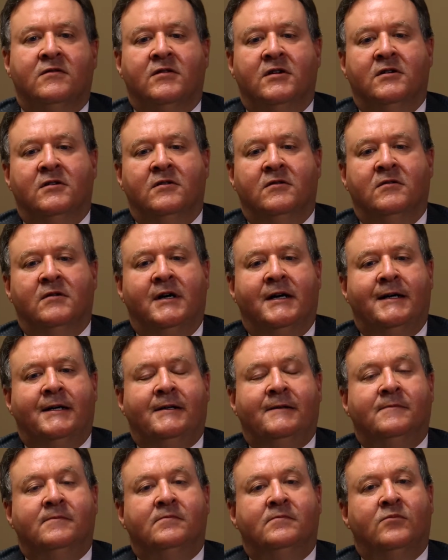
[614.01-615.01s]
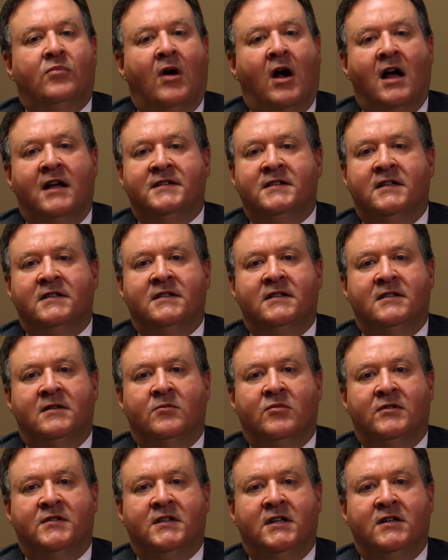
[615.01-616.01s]
through processes
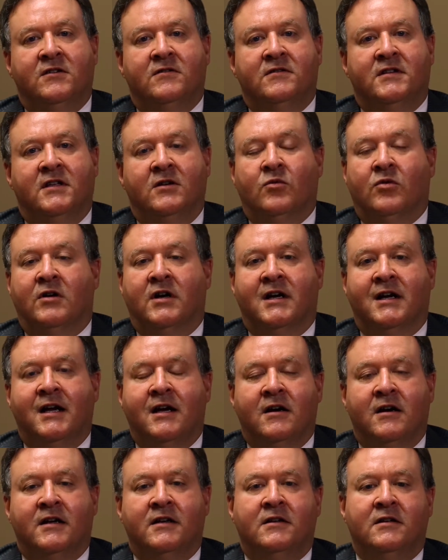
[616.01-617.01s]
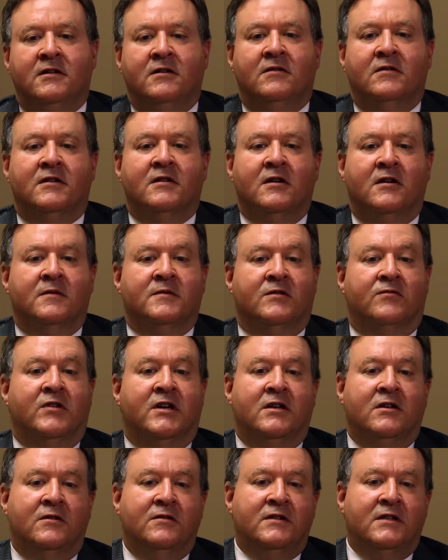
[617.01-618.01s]
and procedures that we're adhering to in terms of
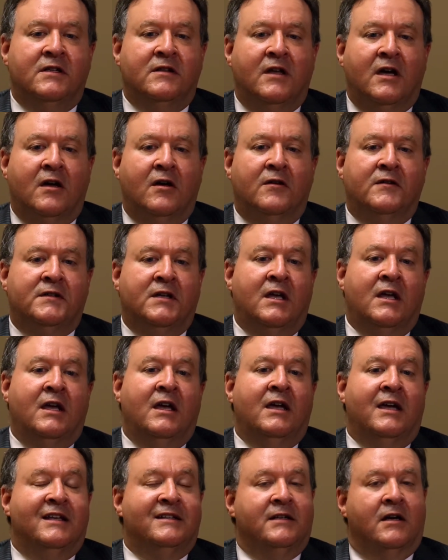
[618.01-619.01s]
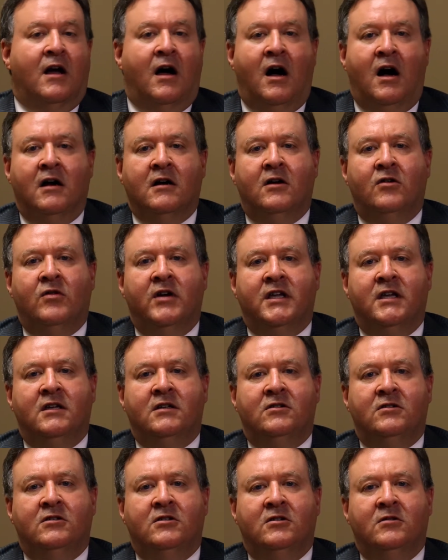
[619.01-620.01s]
reducing those. It's an ongoing
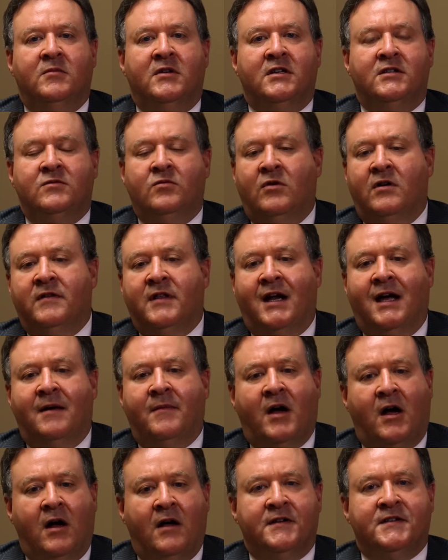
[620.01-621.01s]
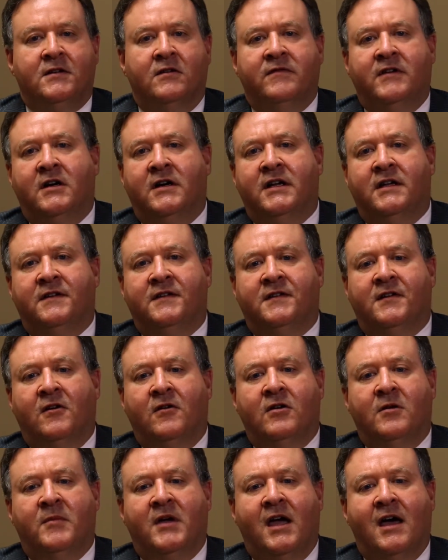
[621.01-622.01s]
issue, but it's one that I'm also very
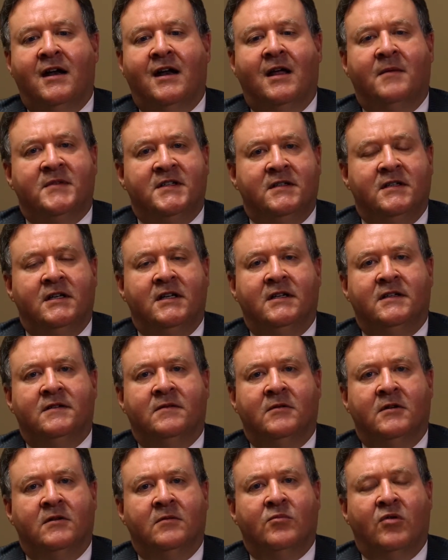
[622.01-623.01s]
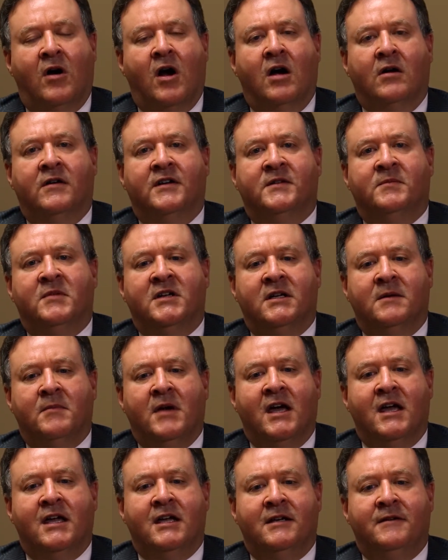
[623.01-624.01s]
concerned about, and I'm seeing some good progress being
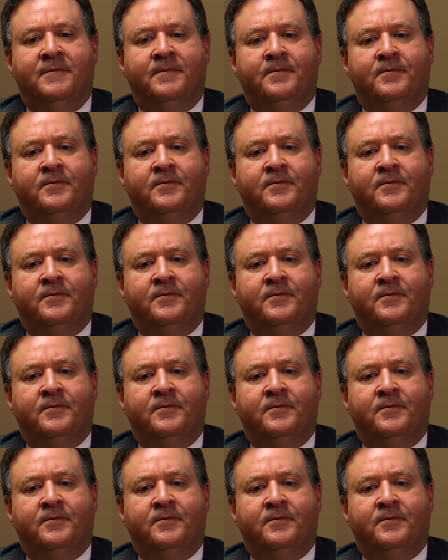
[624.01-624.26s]
made.